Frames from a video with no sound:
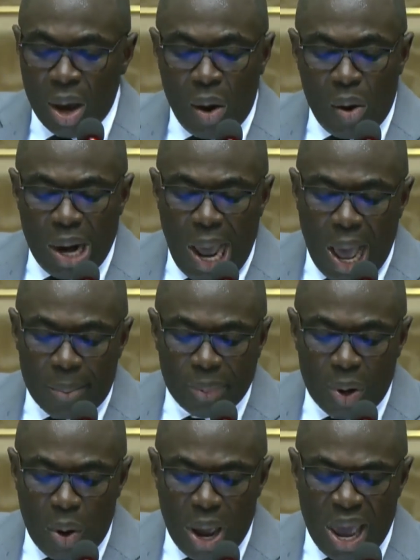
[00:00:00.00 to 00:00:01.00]
who the
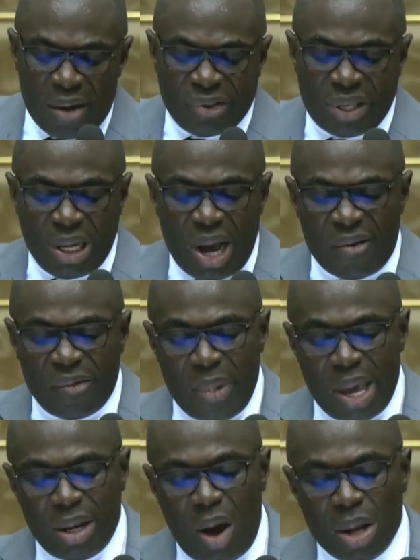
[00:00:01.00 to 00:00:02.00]
APNU AFC
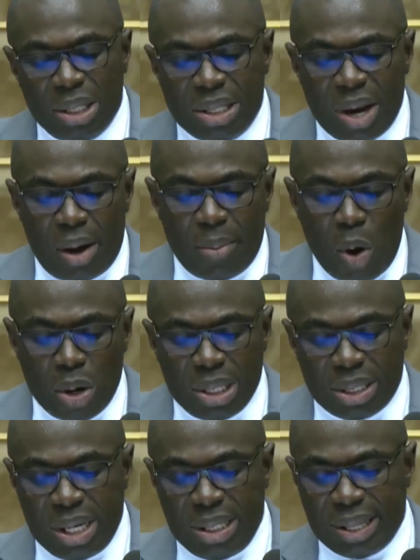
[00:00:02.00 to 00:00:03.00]
government
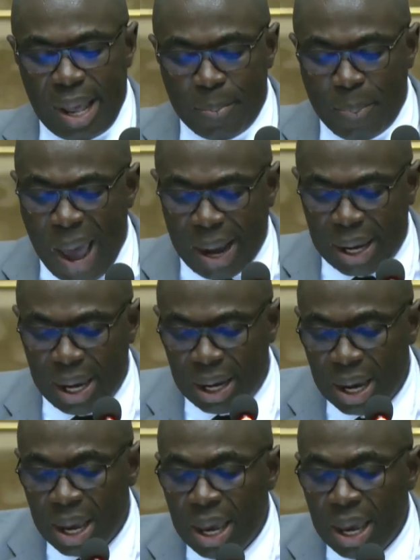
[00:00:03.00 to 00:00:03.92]
unceremoniously sent packing